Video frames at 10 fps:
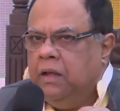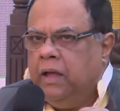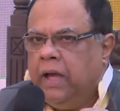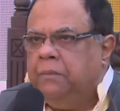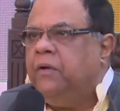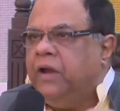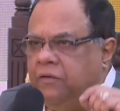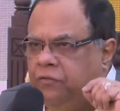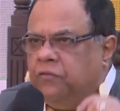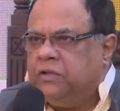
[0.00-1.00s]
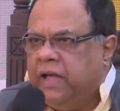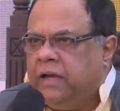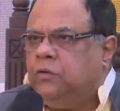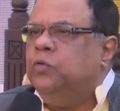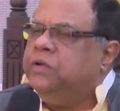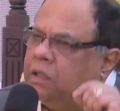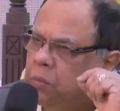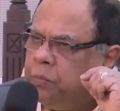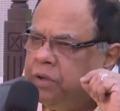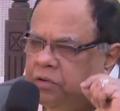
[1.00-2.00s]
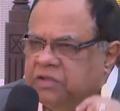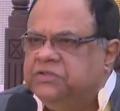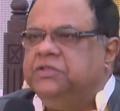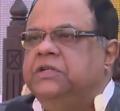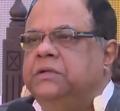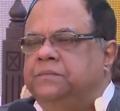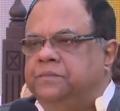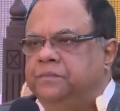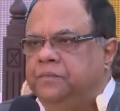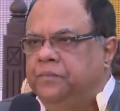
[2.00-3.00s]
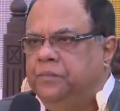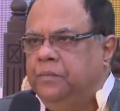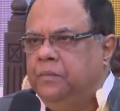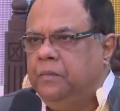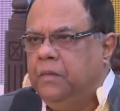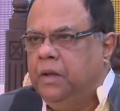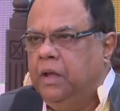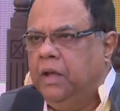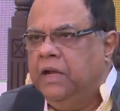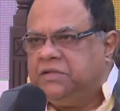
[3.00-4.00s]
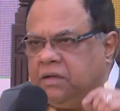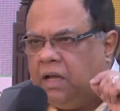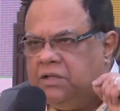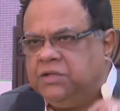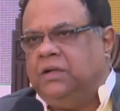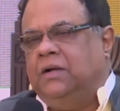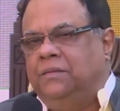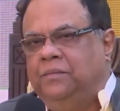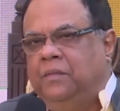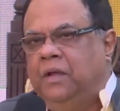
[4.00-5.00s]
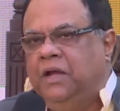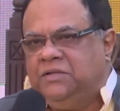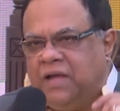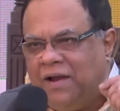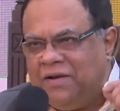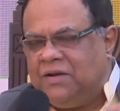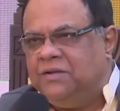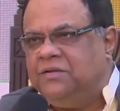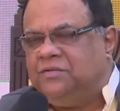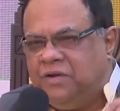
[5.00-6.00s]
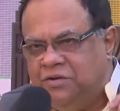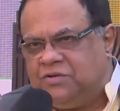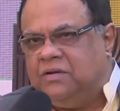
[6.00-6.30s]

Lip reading: I'm grateful for that to Jadavpur University. Its culture, its heritage, its tradition.